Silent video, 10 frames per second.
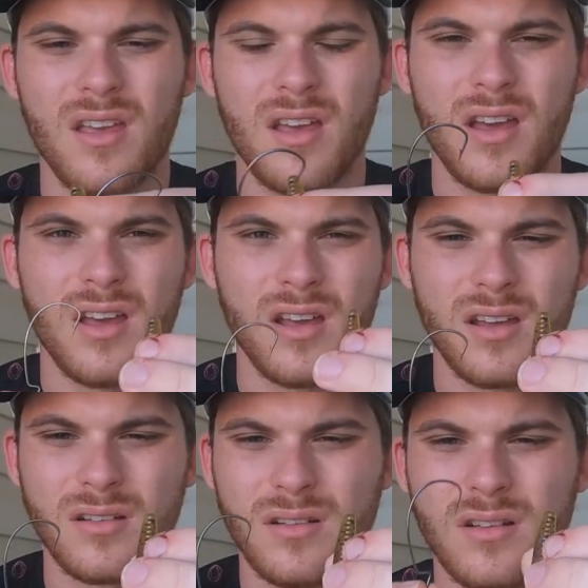
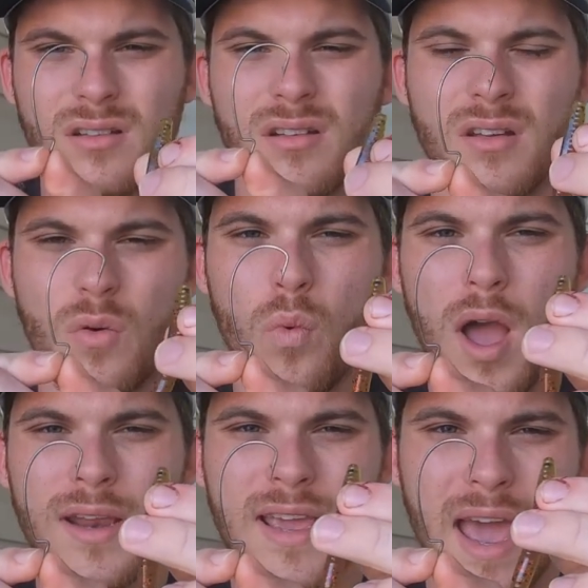
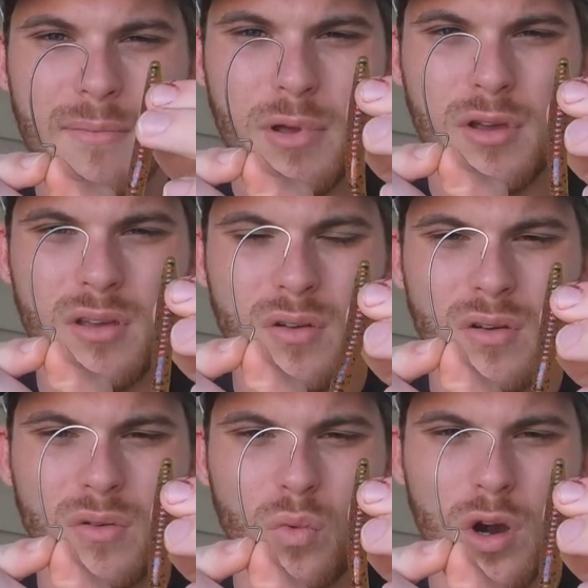wide gap
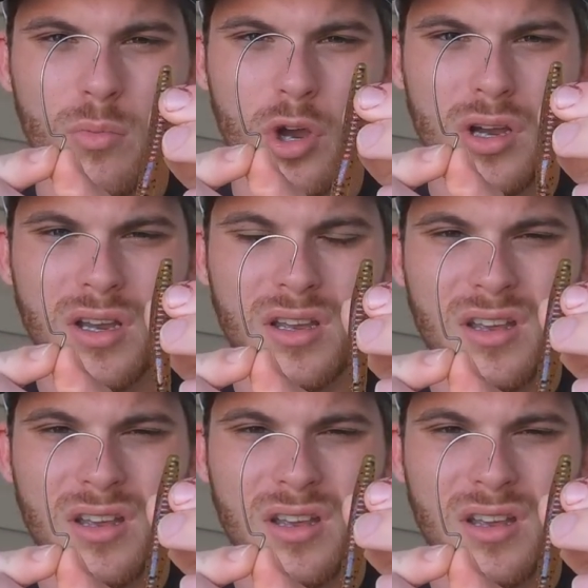worm hook.